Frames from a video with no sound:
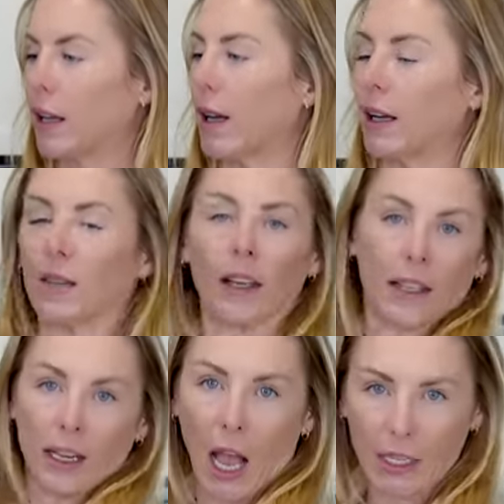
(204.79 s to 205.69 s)
kind of like
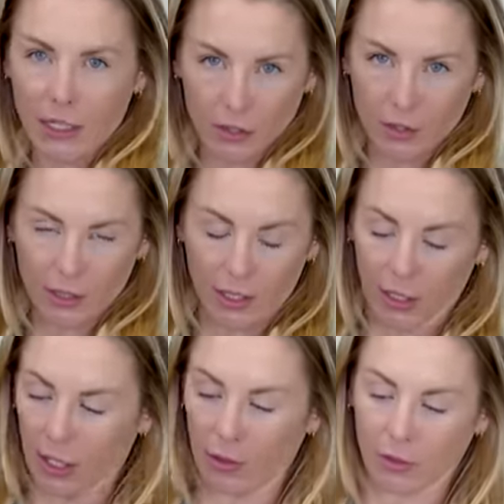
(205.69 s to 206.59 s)
an ideal
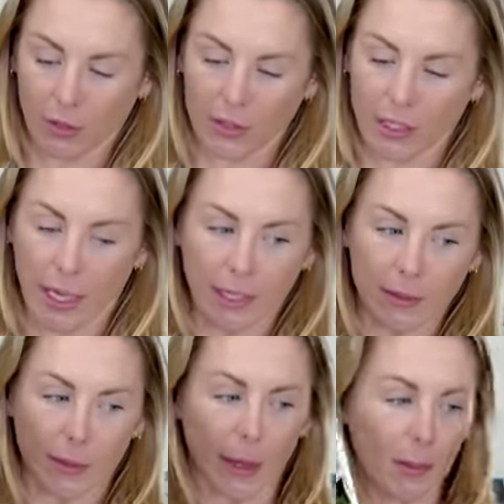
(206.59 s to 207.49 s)
scenario for these guys,
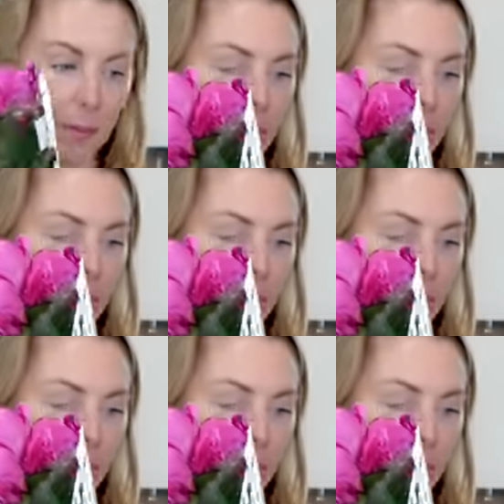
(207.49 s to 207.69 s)
but